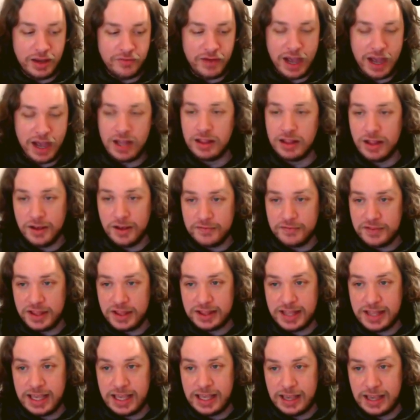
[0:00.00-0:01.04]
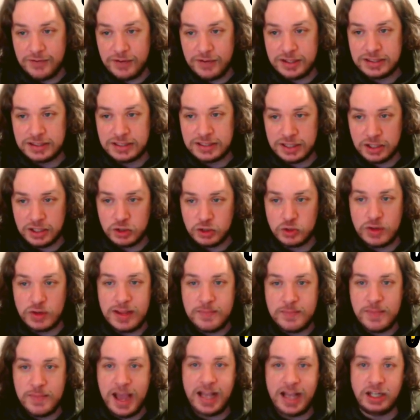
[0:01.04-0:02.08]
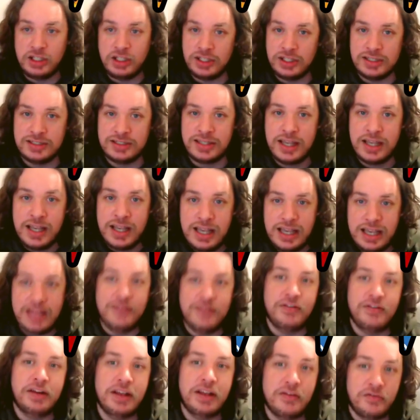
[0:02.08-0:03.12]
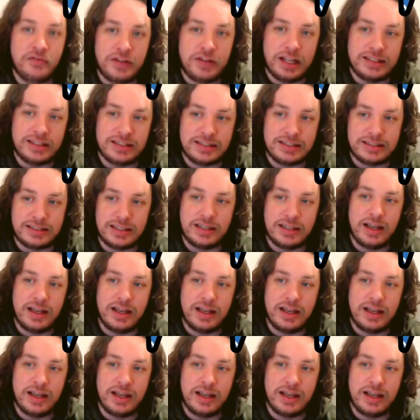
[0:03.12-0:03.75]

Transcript: I love that they give us the dream matches, even if necessary.